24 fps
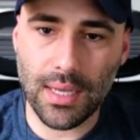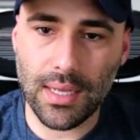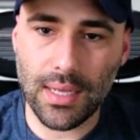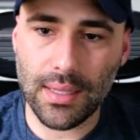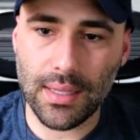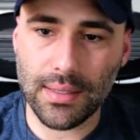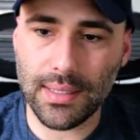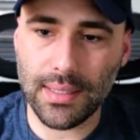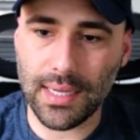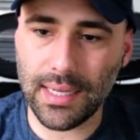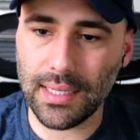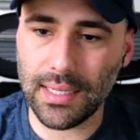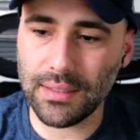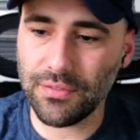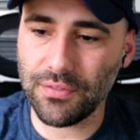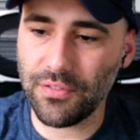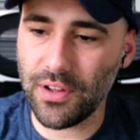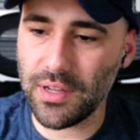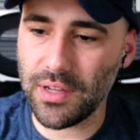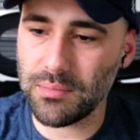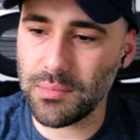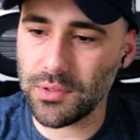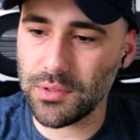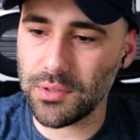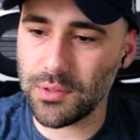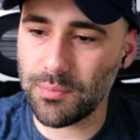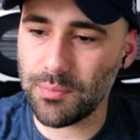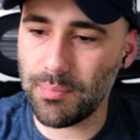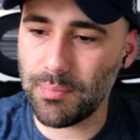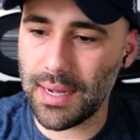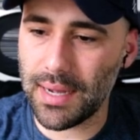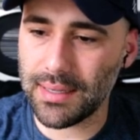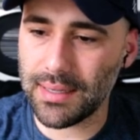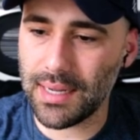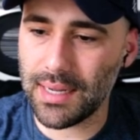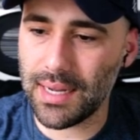The Get Famous
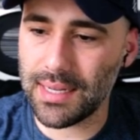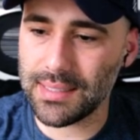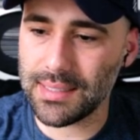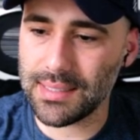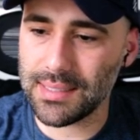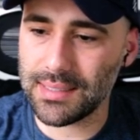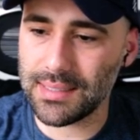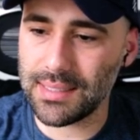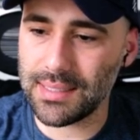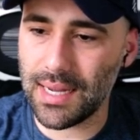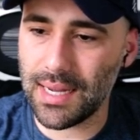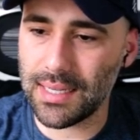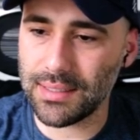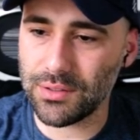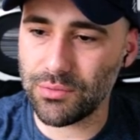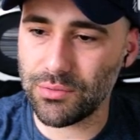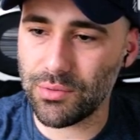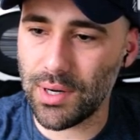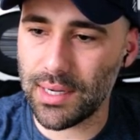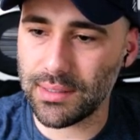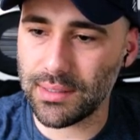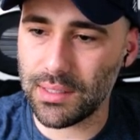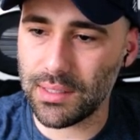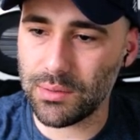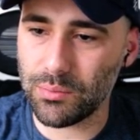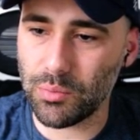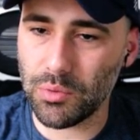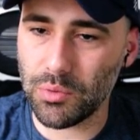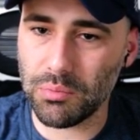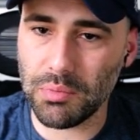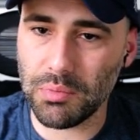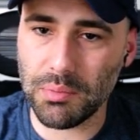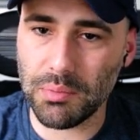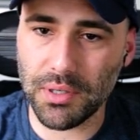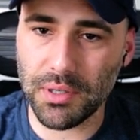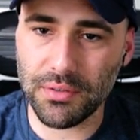pack has that rack that would
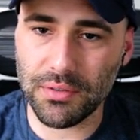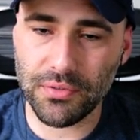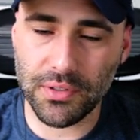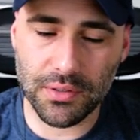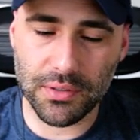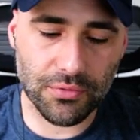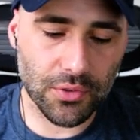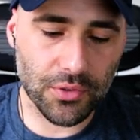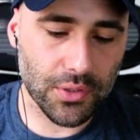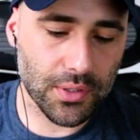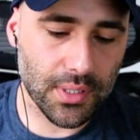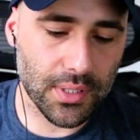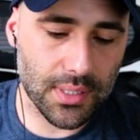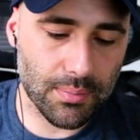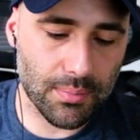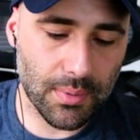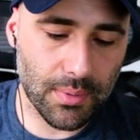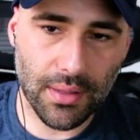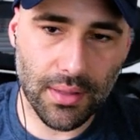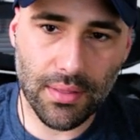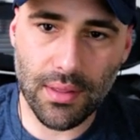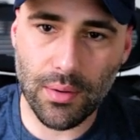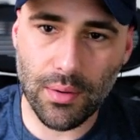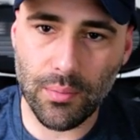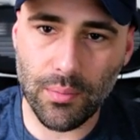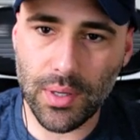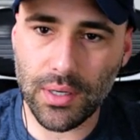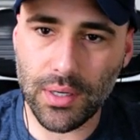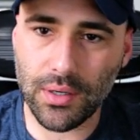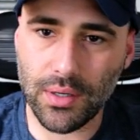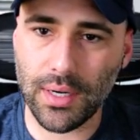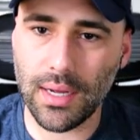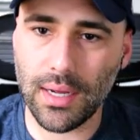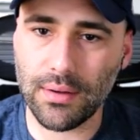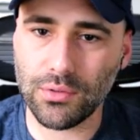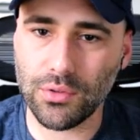be perfect for this, but I think we're
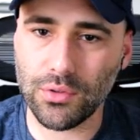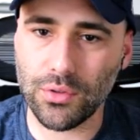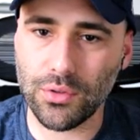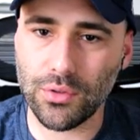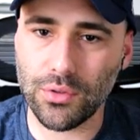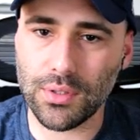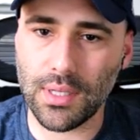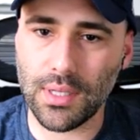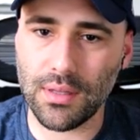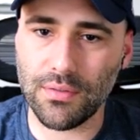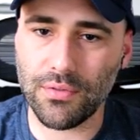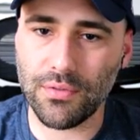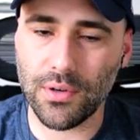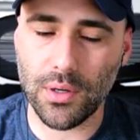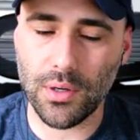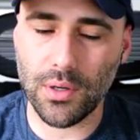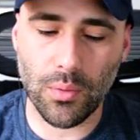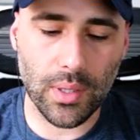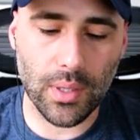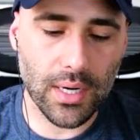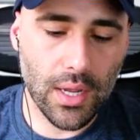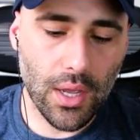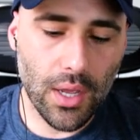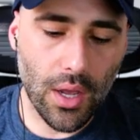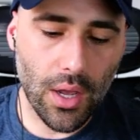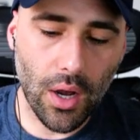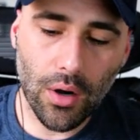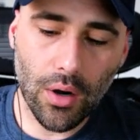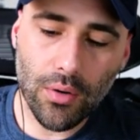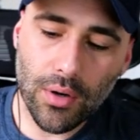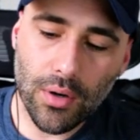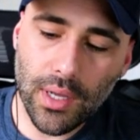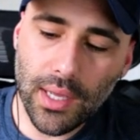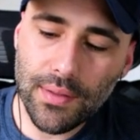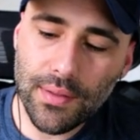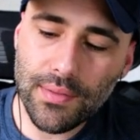gonna have to use a different one.
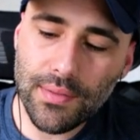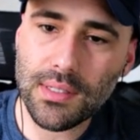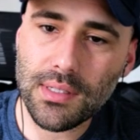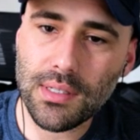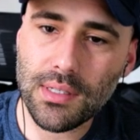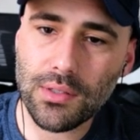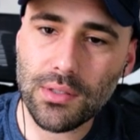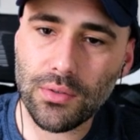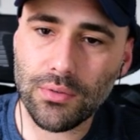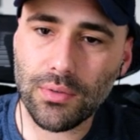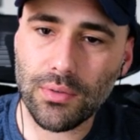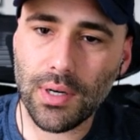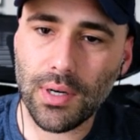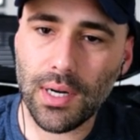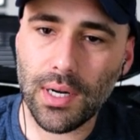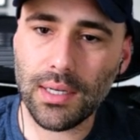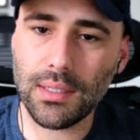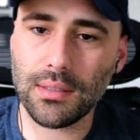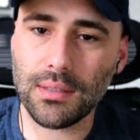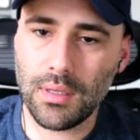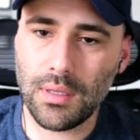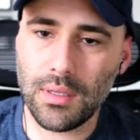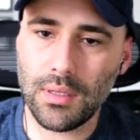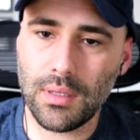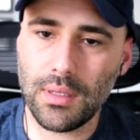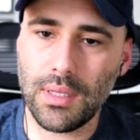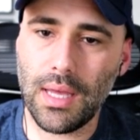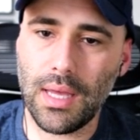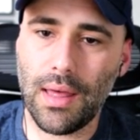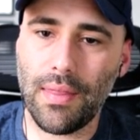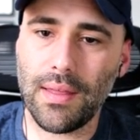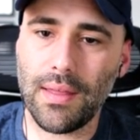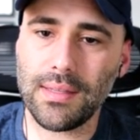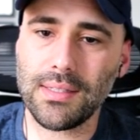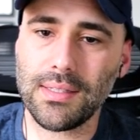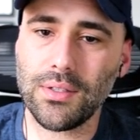Oh, okay, this is alright.
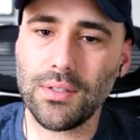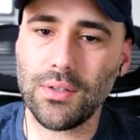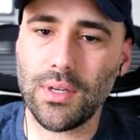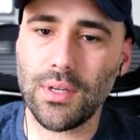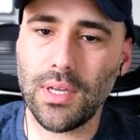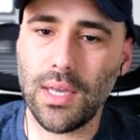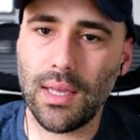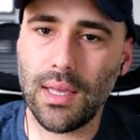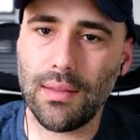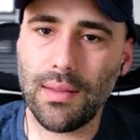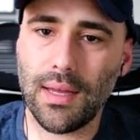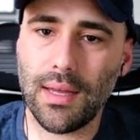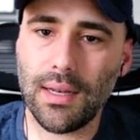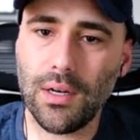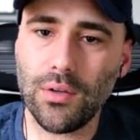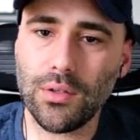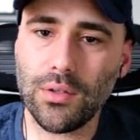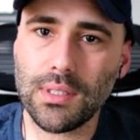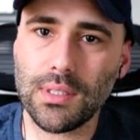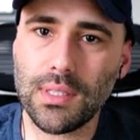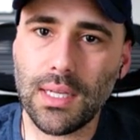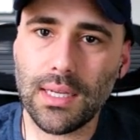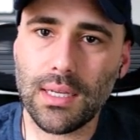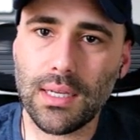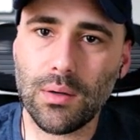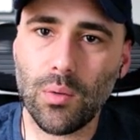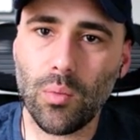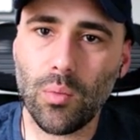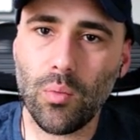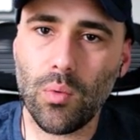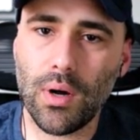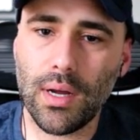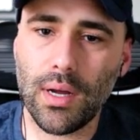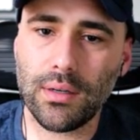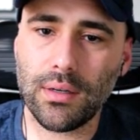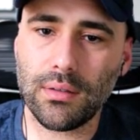Yeah, that's okay. That looks like
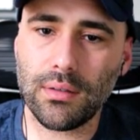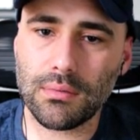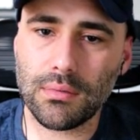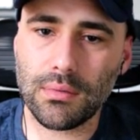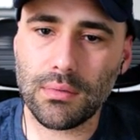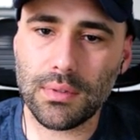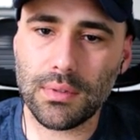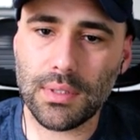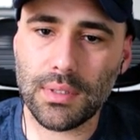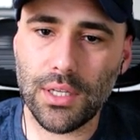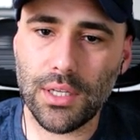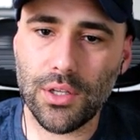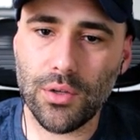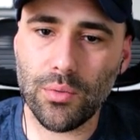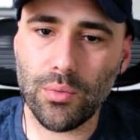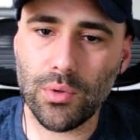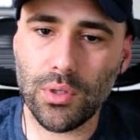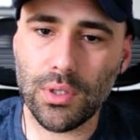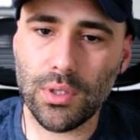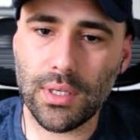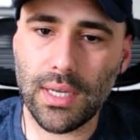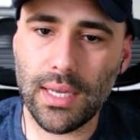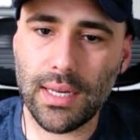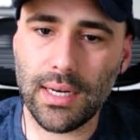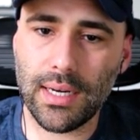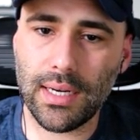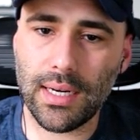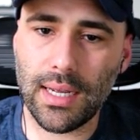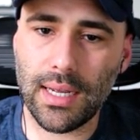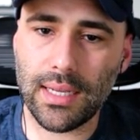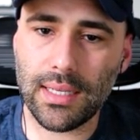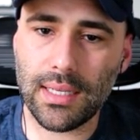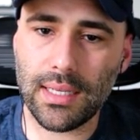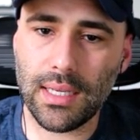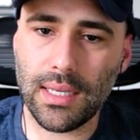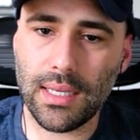one that you will get in
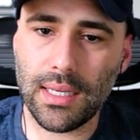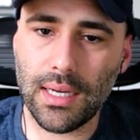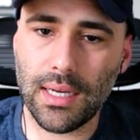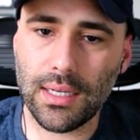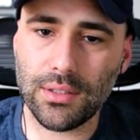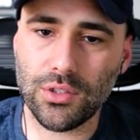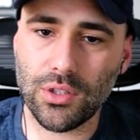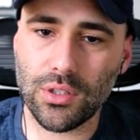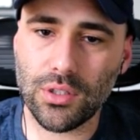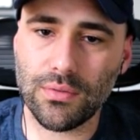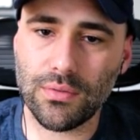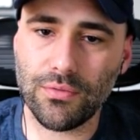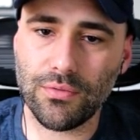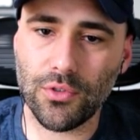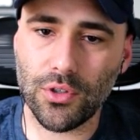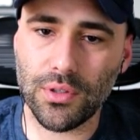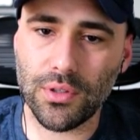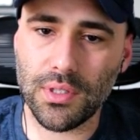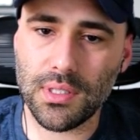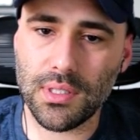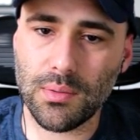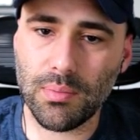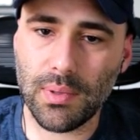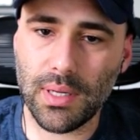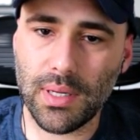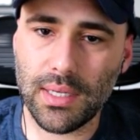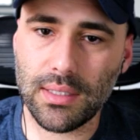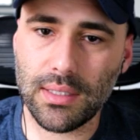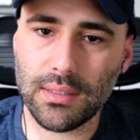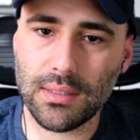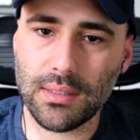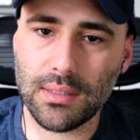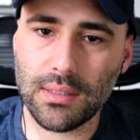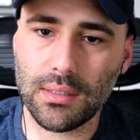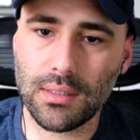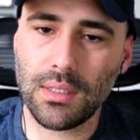IKEA just for this
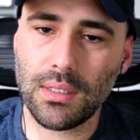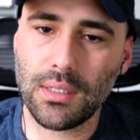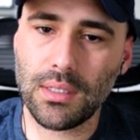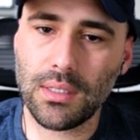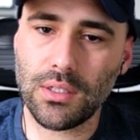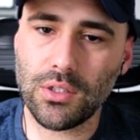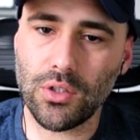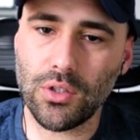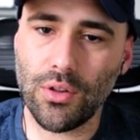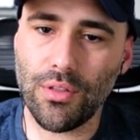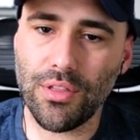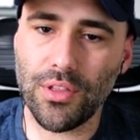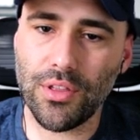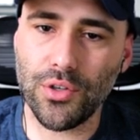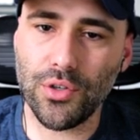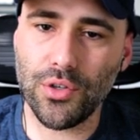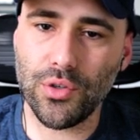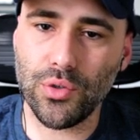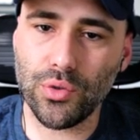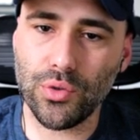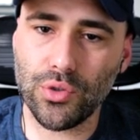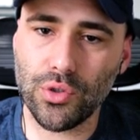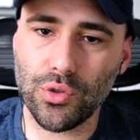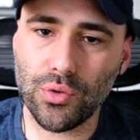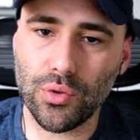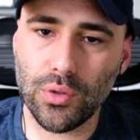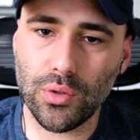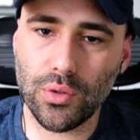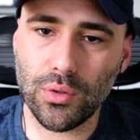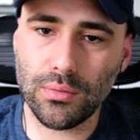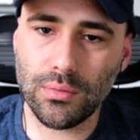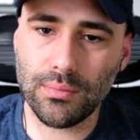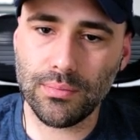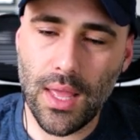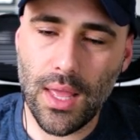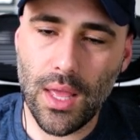place. Something
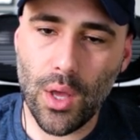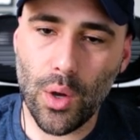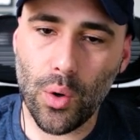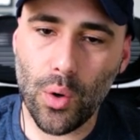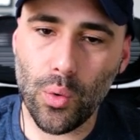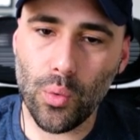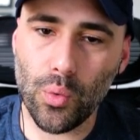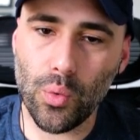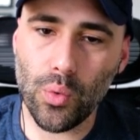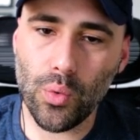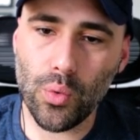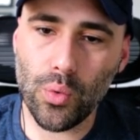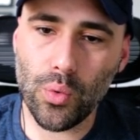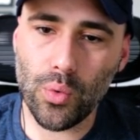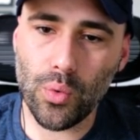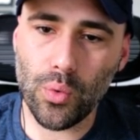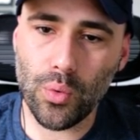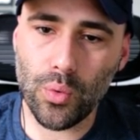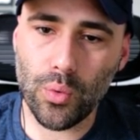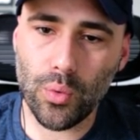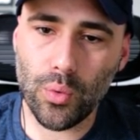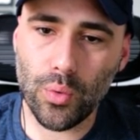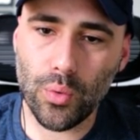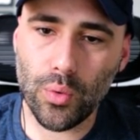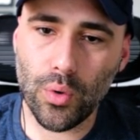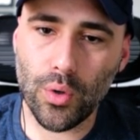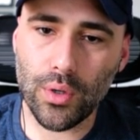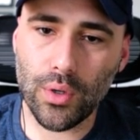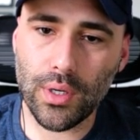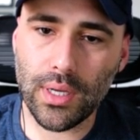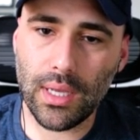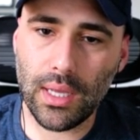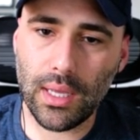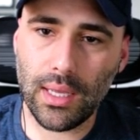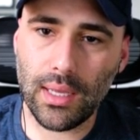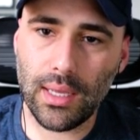neutral. Ooh,
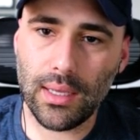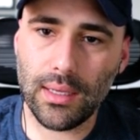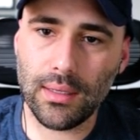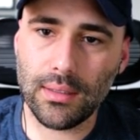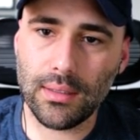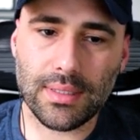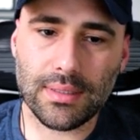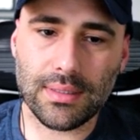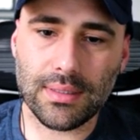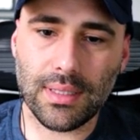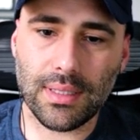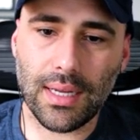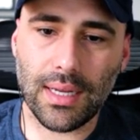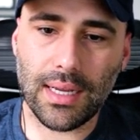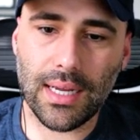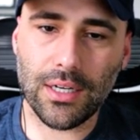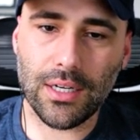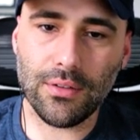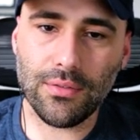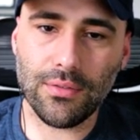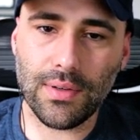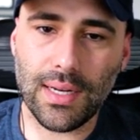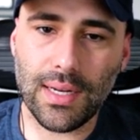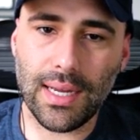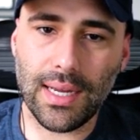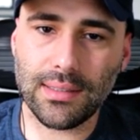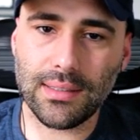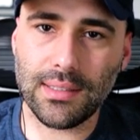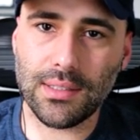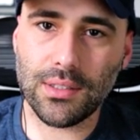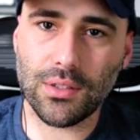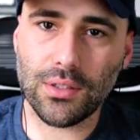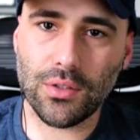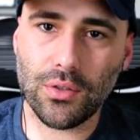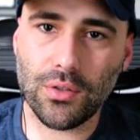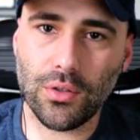okay. I kind of like
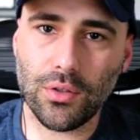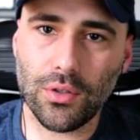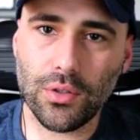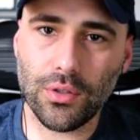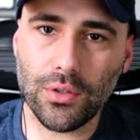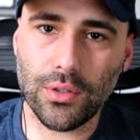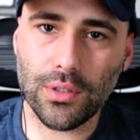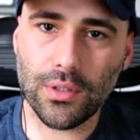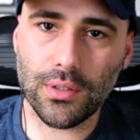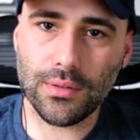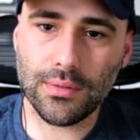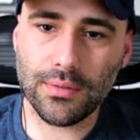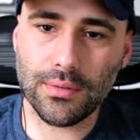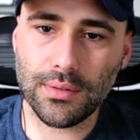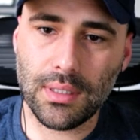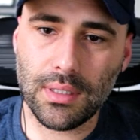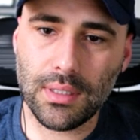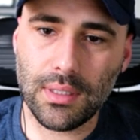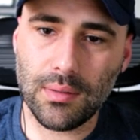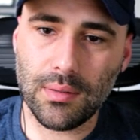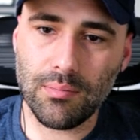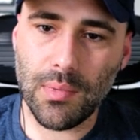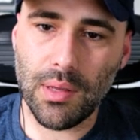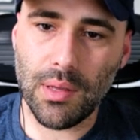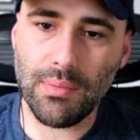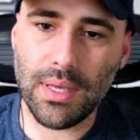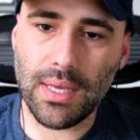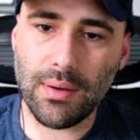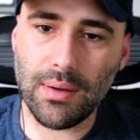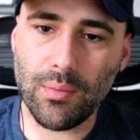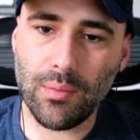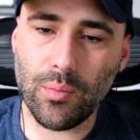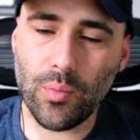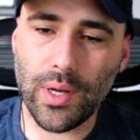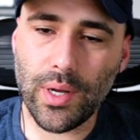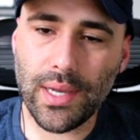this color.
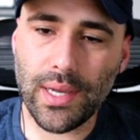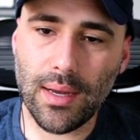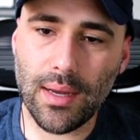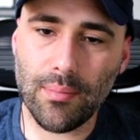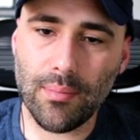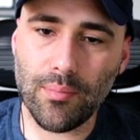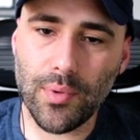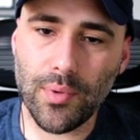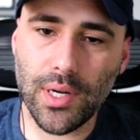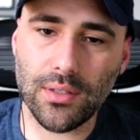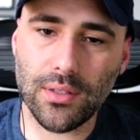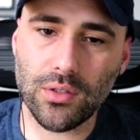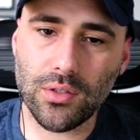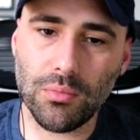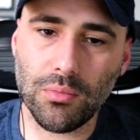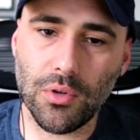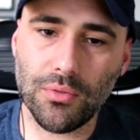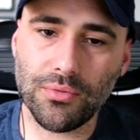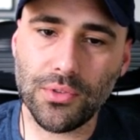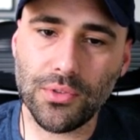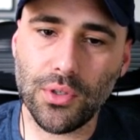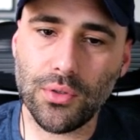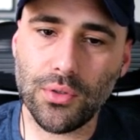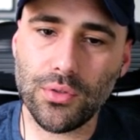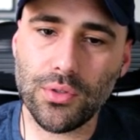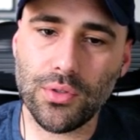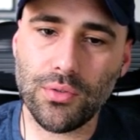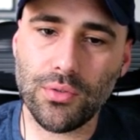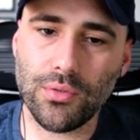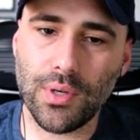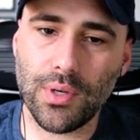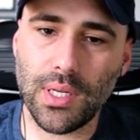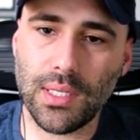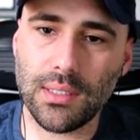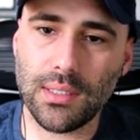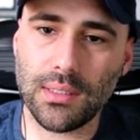Maybe we can bring some of those
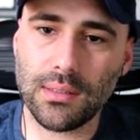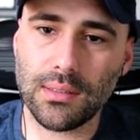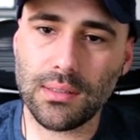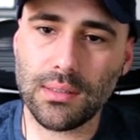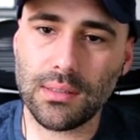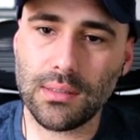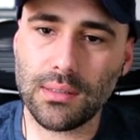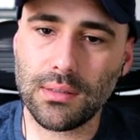greens